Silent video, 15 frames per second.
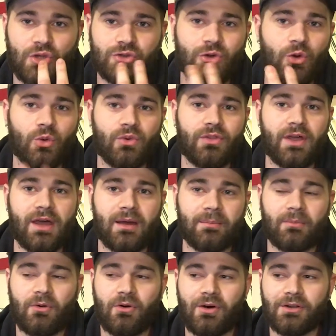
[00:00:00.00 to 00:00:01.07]
told
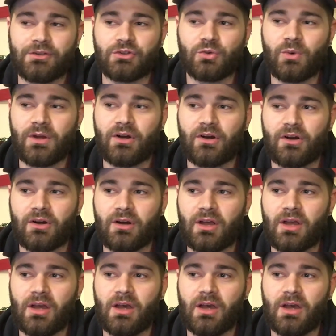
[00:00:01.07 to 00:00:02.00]
them on Twitter.